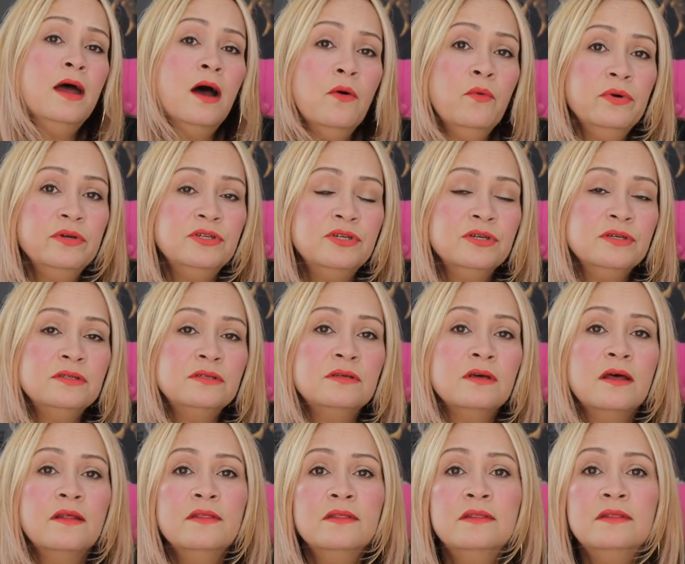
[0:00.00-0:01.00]
Now, witches,
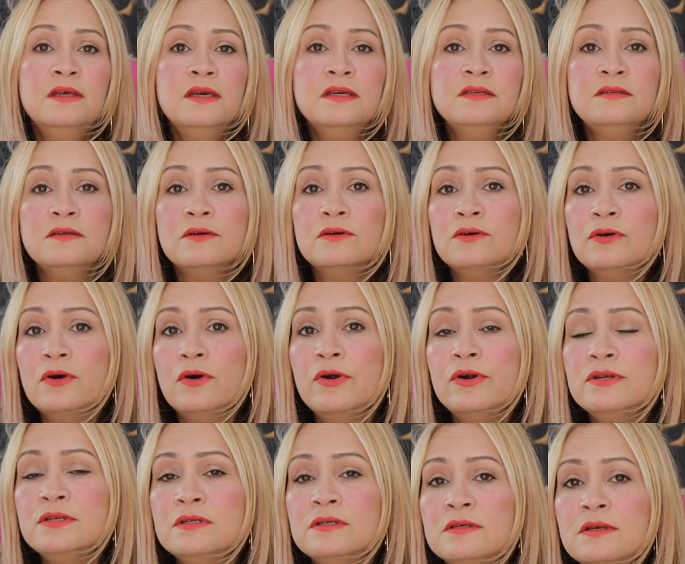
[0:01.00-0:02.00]
this
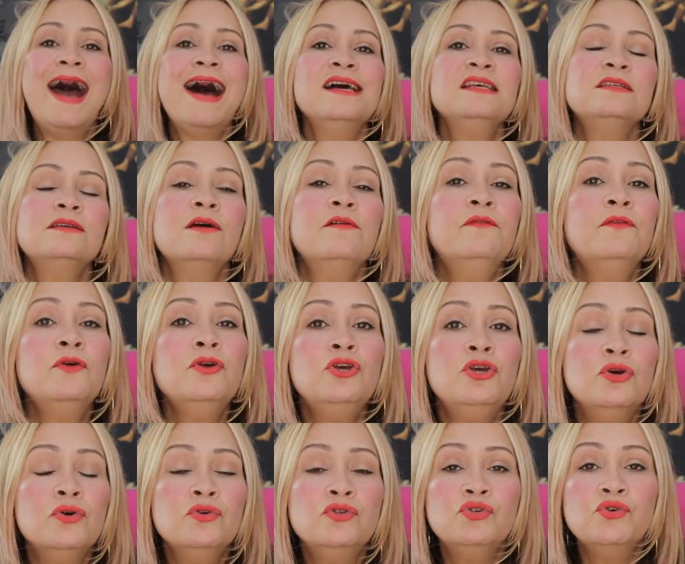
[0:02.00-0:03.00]
curse asks for
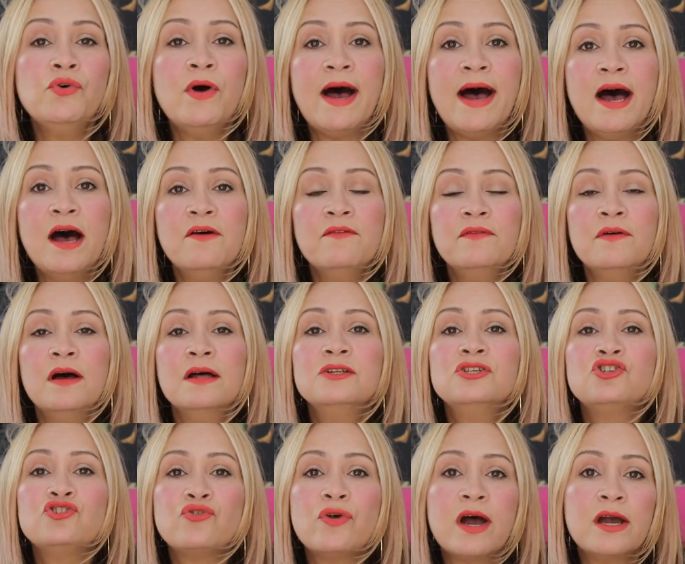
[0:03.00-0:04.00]
you to have
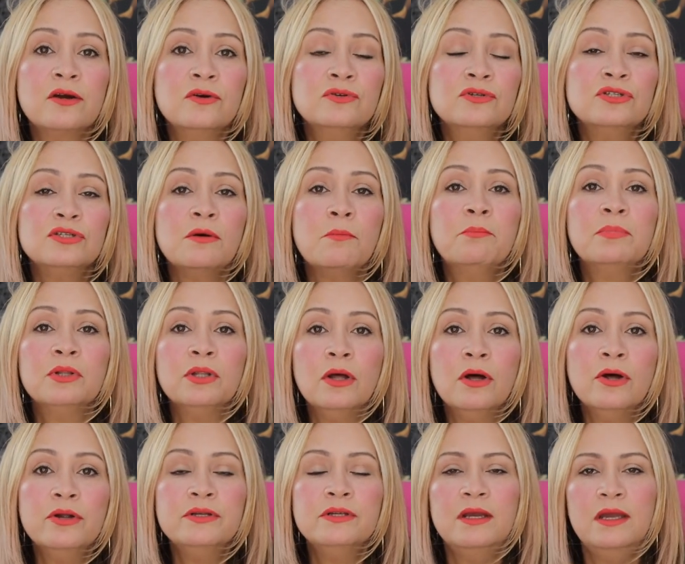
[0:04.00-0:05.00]
dragon's
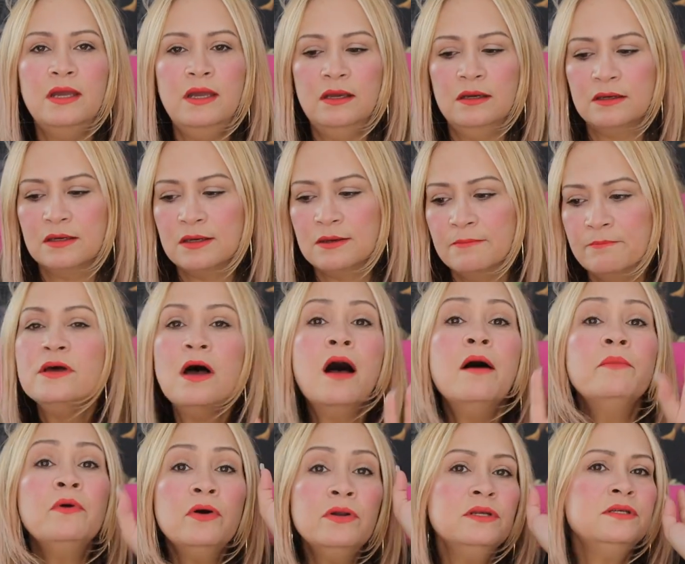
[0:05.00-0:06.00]
blood ink. So
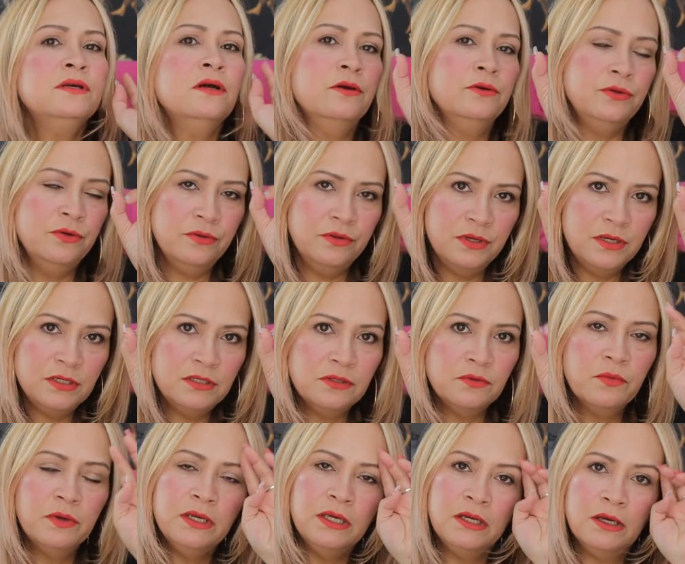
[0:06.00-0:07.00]
I'm going to tell you this
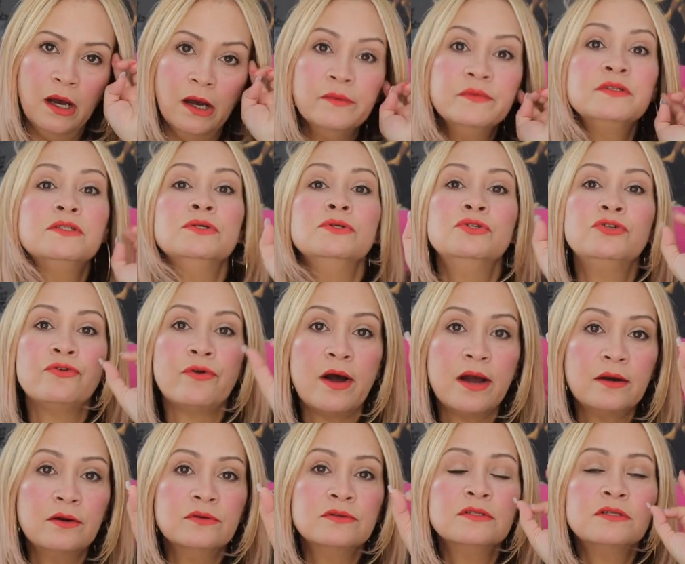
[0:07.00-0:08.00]
when it comes to
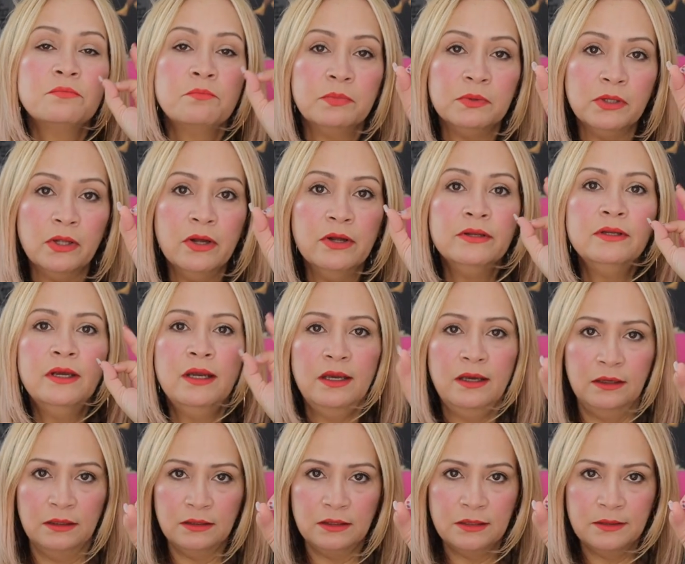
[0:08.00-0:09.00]
dragon's blood
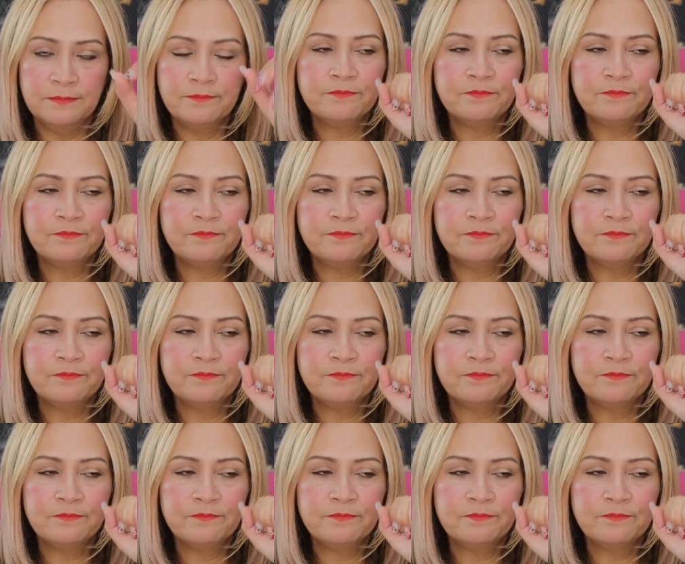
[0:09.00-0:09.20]
ink.